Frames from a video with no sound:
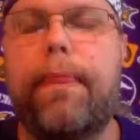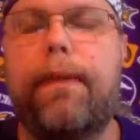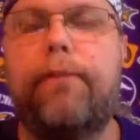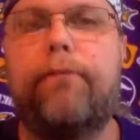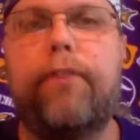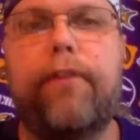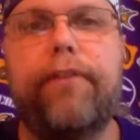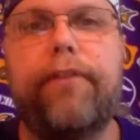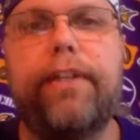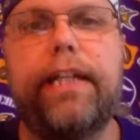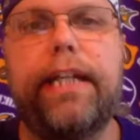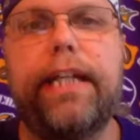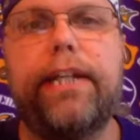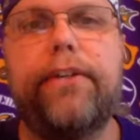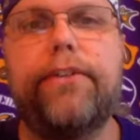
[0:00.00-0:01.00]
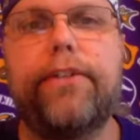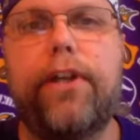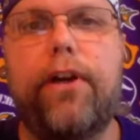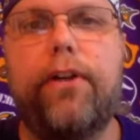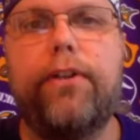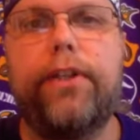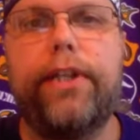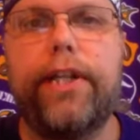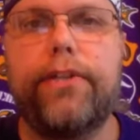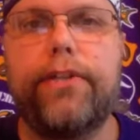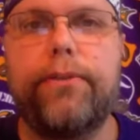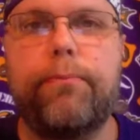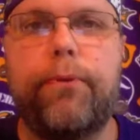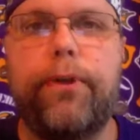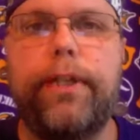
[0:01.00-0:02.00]
Roughing the kicker is called on the extra
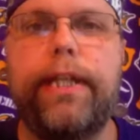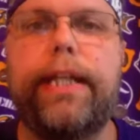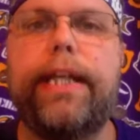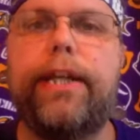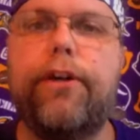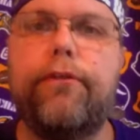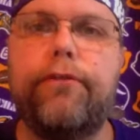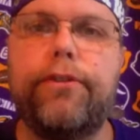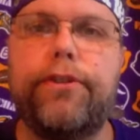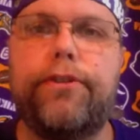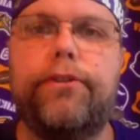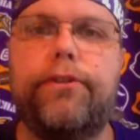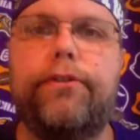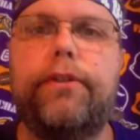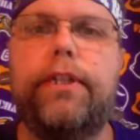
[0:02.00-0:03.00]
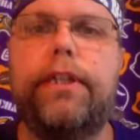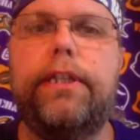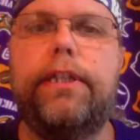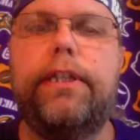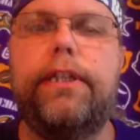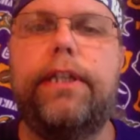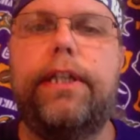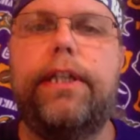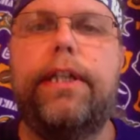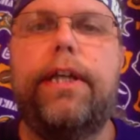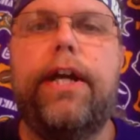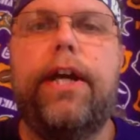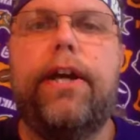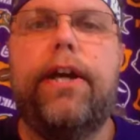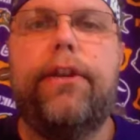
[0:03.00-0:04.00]
point and they go for 2.
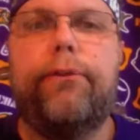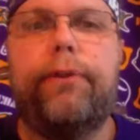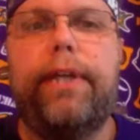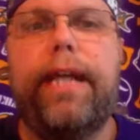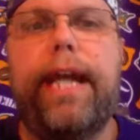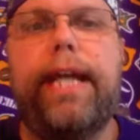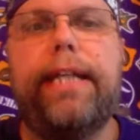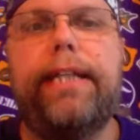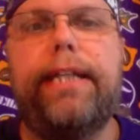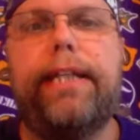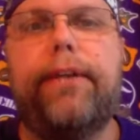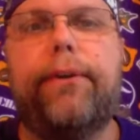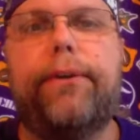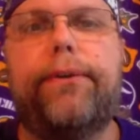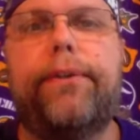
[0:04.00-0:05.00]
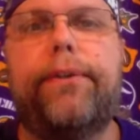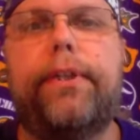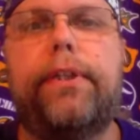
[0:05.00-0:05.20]
3-8 Eagles.